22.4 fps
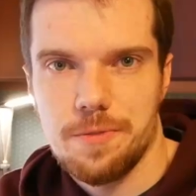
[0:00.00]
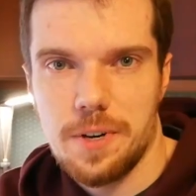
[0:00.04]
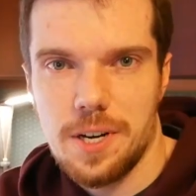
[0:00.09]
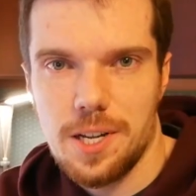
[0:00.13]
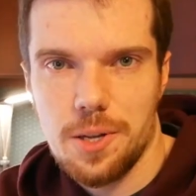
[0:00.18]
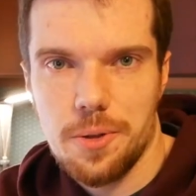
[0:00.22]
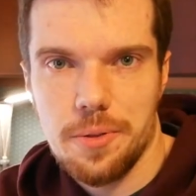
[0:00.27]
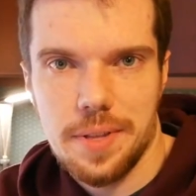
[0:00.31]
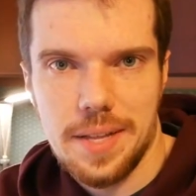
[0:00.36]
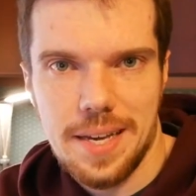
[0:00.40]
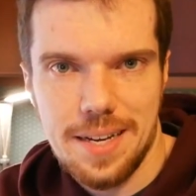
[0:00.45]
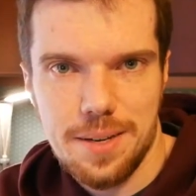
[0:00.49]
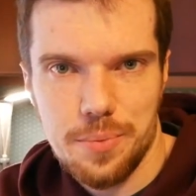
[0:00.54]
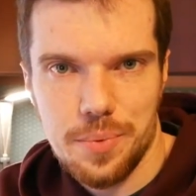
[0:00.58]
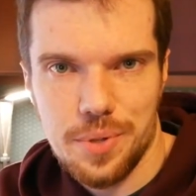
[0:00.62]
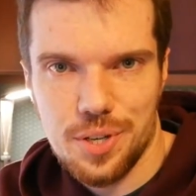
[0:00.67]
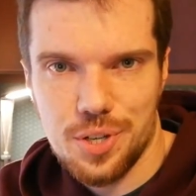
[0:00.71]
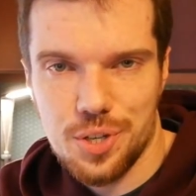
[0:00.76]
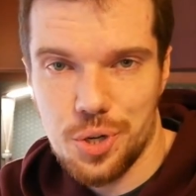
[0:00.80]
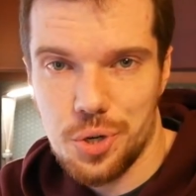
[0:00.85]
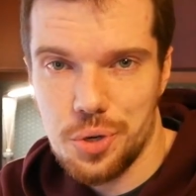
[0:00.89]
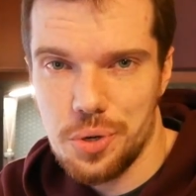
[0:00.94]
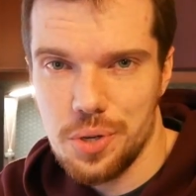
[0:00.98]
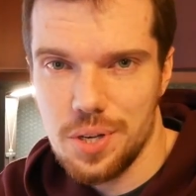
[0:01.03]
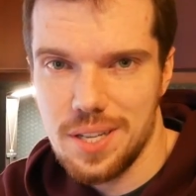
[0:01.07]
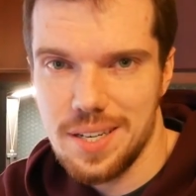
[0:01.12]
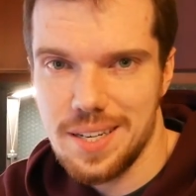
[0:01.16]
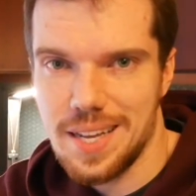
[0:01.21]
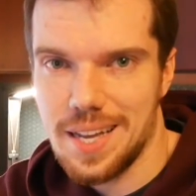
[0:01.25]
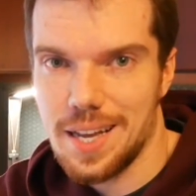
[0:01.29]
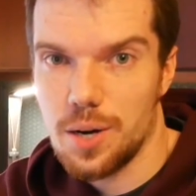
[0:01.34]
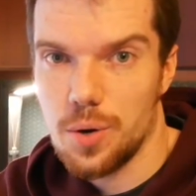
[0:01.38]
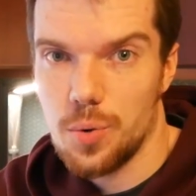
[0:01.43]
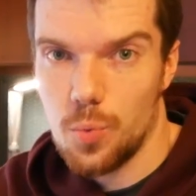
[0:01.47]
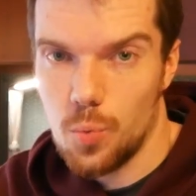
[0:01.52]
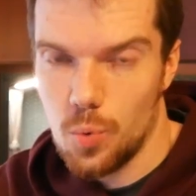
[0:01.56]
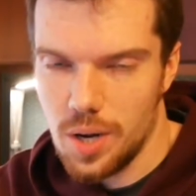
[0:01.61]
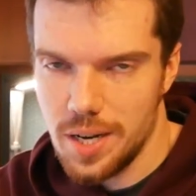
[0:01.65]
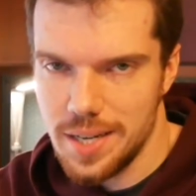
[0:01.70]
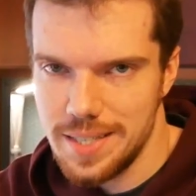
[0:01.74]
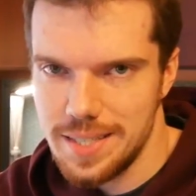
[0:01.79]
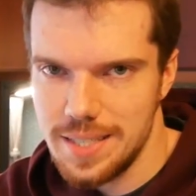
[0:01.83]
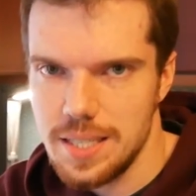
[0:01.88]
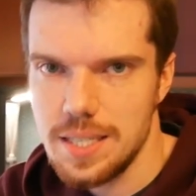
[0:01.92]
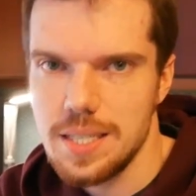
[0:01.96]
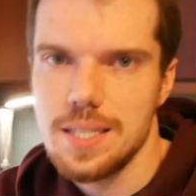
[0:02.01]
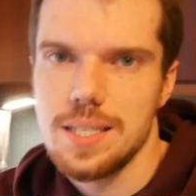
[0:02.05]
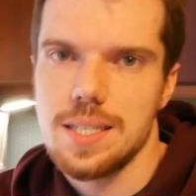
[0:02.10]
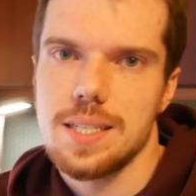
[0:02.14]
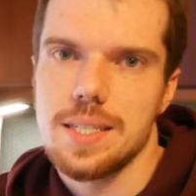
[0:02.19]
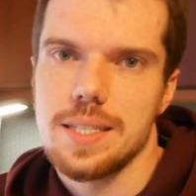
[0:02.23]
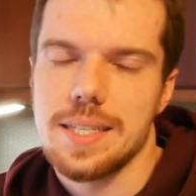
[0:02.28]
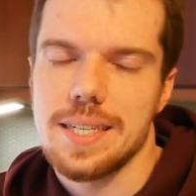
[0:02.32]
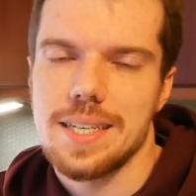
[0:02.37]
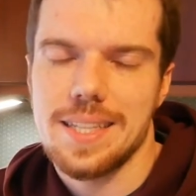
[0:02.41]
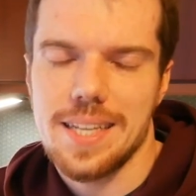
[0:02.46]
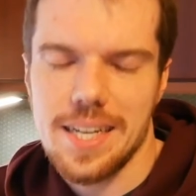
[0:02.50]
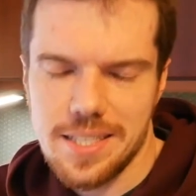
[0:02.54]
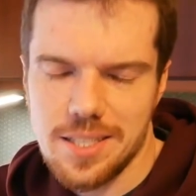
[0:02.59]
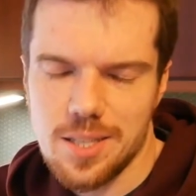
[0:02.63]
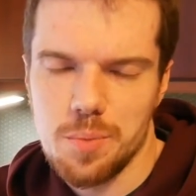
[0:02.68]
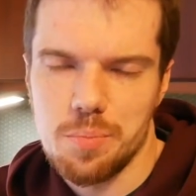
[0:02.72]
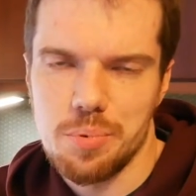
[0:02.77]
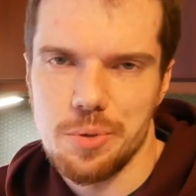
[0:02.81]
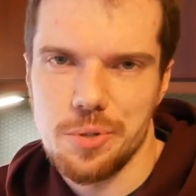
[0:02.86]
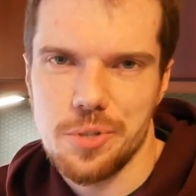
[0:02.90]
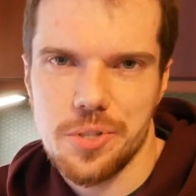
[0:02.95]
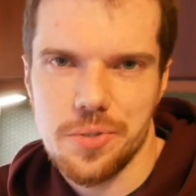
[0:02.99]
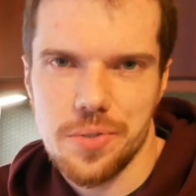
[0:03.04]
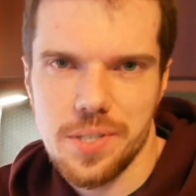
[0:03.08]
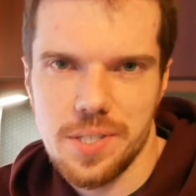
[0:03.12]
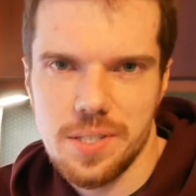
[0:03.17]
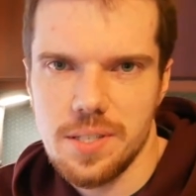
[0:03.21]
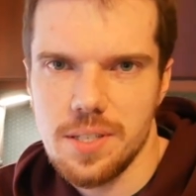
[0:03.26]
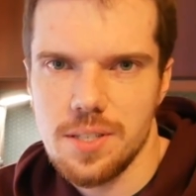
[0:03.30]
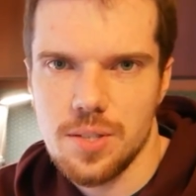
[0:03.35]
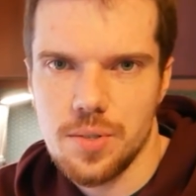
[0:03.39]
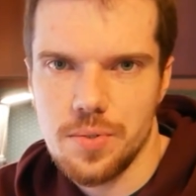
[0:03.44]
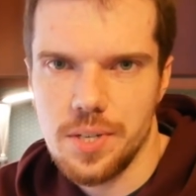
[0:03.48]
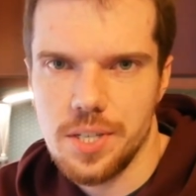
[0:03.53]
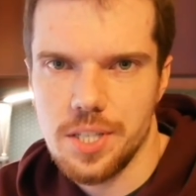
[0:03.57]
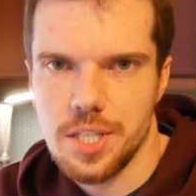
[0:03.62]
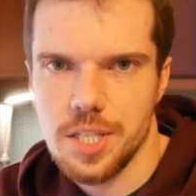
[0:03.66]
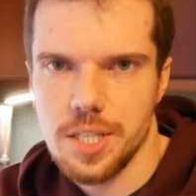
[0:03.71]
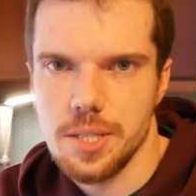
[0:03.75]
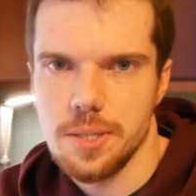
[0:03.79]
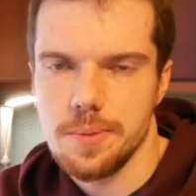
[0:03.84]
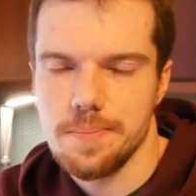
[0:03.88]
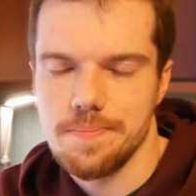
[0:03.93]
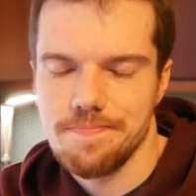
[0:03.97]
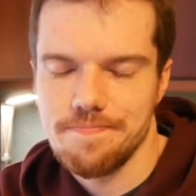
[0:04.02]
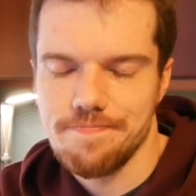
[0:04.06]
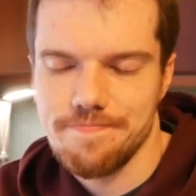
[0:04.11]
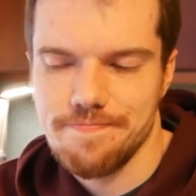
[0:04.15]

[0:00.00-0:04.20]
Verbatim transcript: Follow that with a colon and a 1, and that's the booster assist ratio.